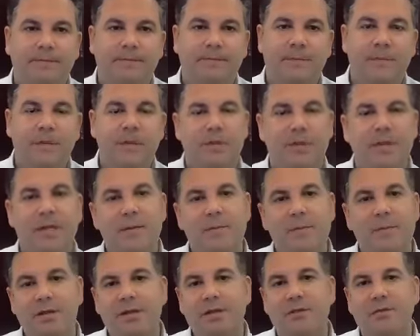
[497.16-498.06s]
now think
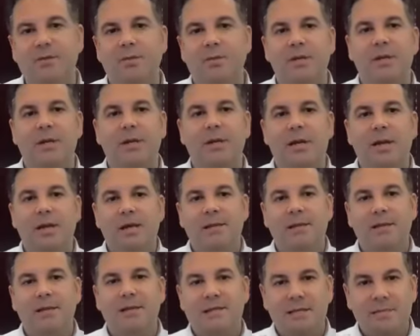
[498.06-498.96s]
about this one.
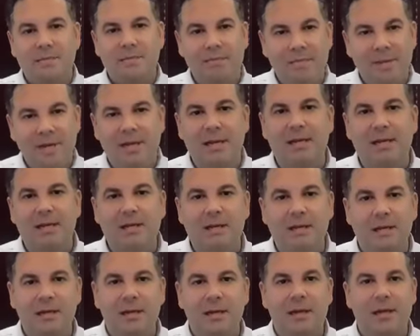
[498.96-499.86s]
This
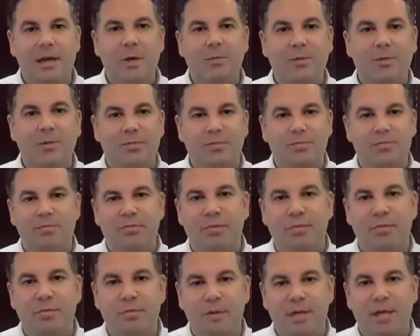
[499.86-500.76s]
immediately helps
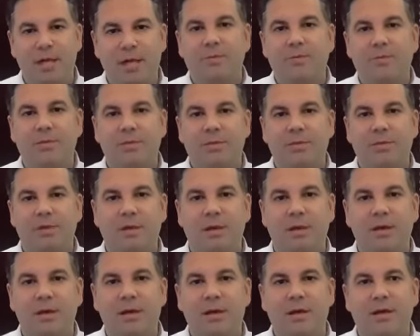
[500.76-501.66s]
helps
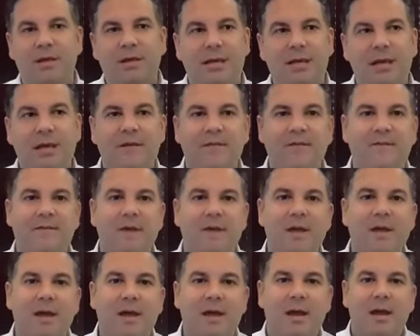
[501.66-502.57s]
uh, uh, give
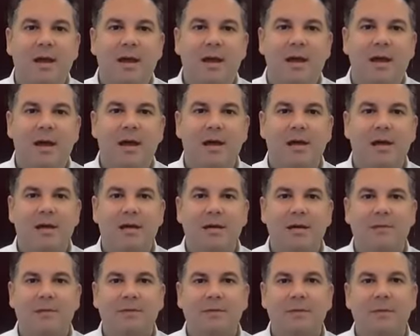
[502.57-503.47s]

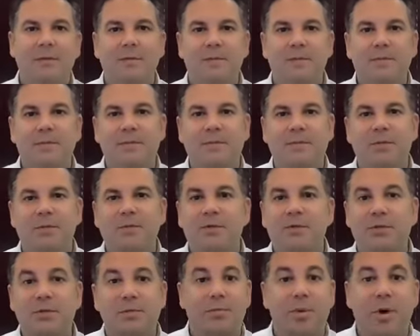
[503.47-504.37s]
uh, some some
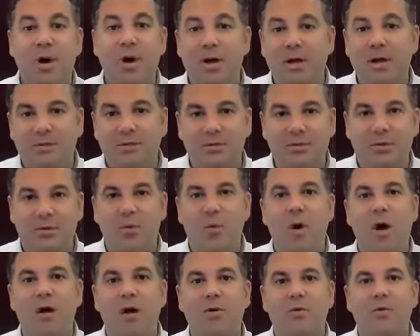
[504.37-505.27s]
spark to the
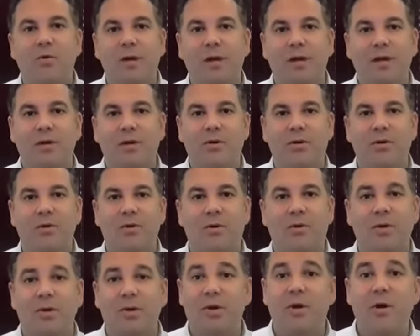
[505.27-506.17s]
walkway or, or
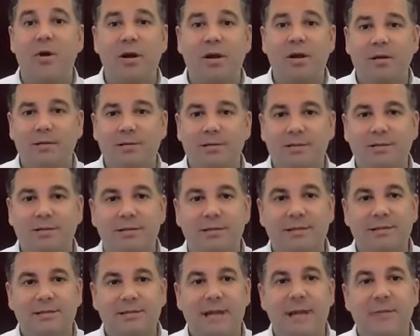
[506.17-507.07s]
the yard.
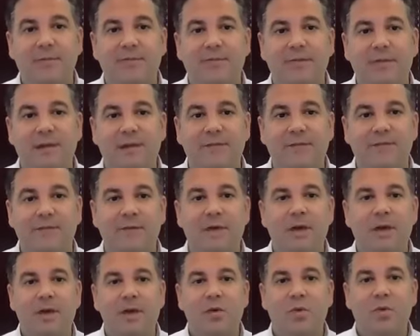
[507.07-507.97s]
This type of gifts
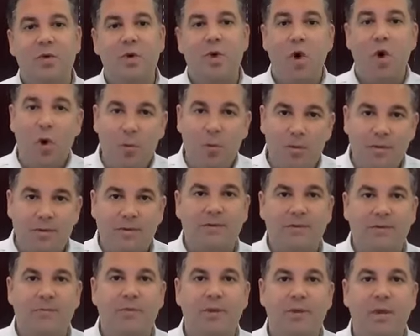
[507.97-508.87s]
will
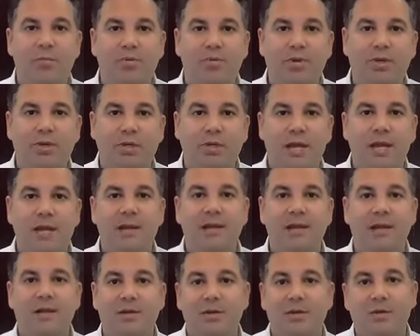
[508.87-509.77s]
always be
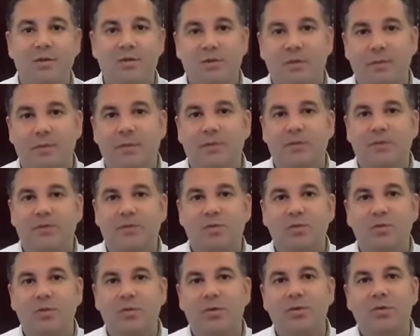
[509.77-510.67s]
appreciated and used. I mean,
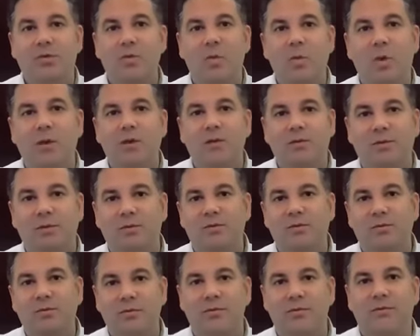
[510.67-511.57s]
who doesn't want
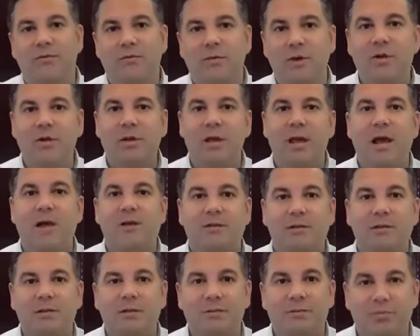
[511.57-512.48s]
to their front of the
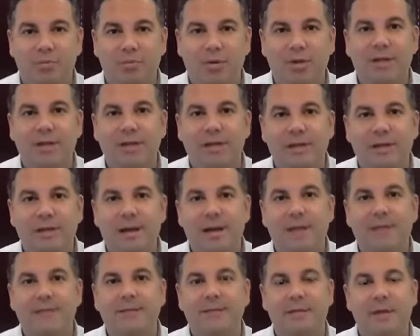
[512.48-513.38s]
house look pretty and
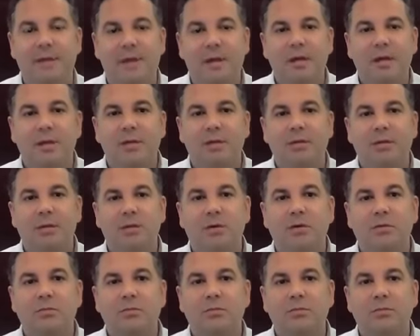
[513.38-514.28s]
nice?
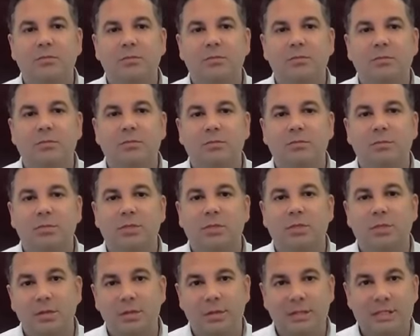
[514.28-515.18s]
So um,
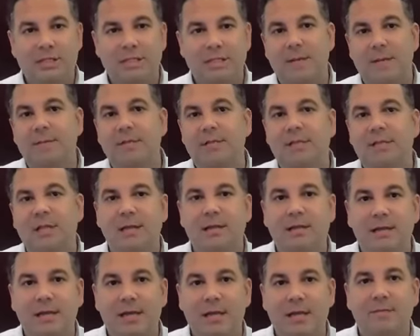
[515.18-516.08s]
so this is something
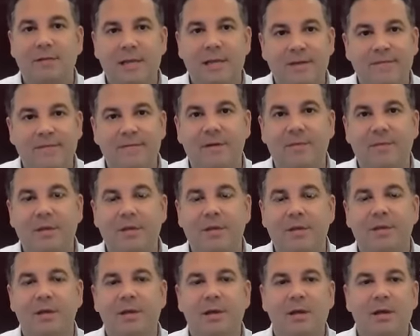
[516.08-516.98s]
that it can definitely
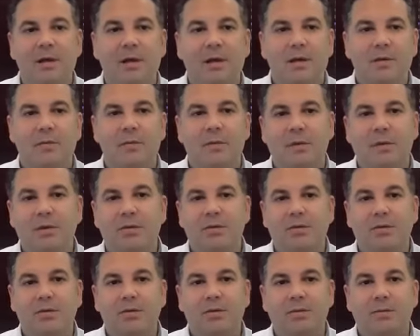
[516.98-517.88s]
be be
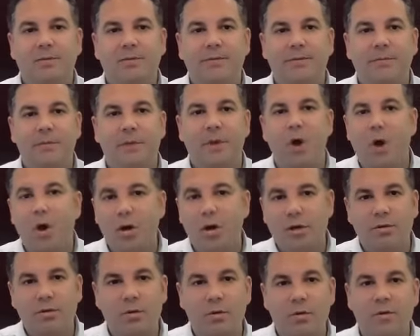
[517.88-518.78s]
used.
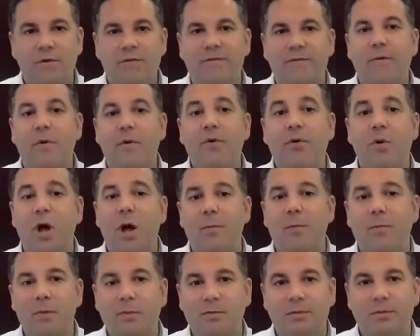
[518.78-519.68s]
Art or photo
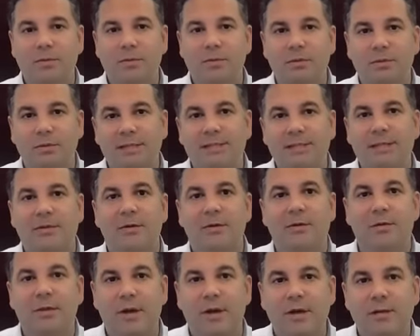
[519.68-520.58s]
albums. That's
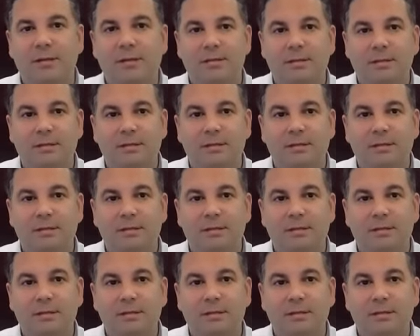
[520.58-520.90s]
another thought.